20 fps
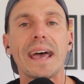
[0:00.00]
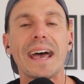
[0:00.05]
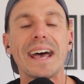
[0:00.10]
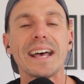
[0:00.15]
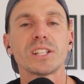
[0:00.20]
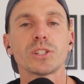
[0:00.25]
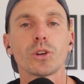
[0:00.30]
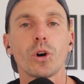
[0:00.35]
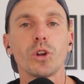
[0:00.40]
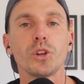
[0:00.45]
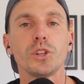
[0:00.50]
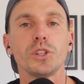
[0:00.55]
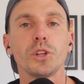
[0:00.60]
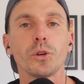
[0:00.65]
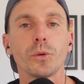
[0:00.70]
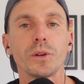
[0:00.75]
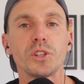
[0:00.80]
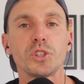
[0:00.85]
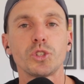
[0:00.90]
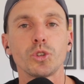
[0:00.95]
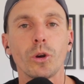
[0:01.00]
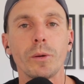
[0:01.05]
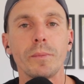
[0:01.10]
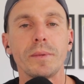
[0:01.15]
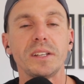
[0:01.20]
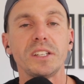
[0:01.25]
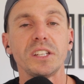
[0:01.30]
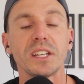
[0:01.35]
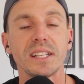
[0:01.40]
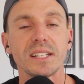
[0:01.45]
has on your
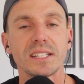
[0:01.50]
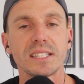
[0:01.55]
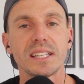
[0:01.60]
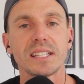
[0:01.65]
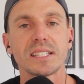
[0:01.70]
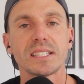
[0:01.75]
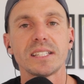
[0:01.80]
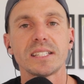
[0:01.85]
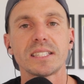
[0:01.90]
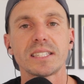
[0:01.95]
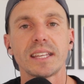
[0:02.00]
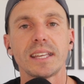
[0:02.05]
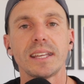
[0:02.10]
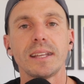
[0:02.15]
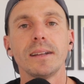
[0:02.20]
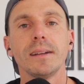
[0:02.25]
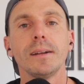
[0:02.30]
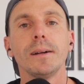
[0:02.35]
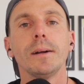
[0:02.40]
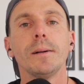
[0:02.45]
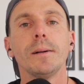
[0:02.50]
enjoyment and your consistency